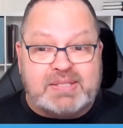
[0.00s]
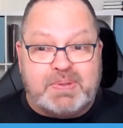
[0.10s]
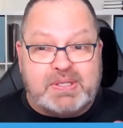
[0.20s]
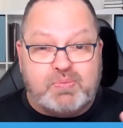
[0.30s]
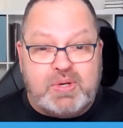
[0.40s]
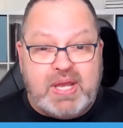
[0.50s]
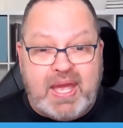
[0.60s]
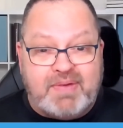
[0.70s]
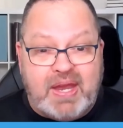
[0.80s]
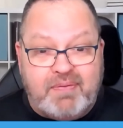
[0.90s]
Because when you
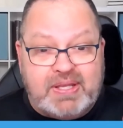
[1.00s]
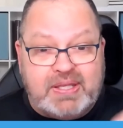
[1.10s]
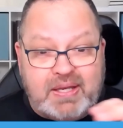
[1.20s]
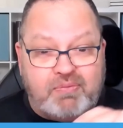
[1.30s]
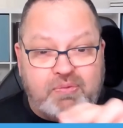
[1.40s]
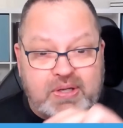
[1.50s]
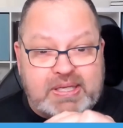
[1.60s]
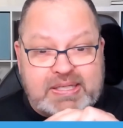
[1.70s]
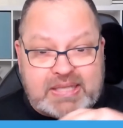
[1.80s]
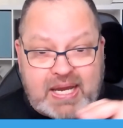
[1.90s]
have everything
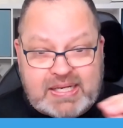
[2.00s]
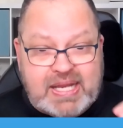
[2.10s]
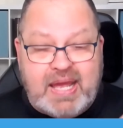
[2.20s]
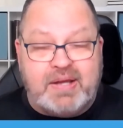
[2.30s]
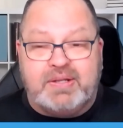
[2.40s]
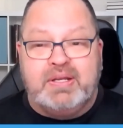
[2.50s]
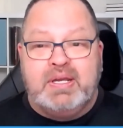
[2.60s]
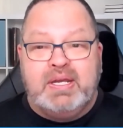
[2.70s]
really tied down,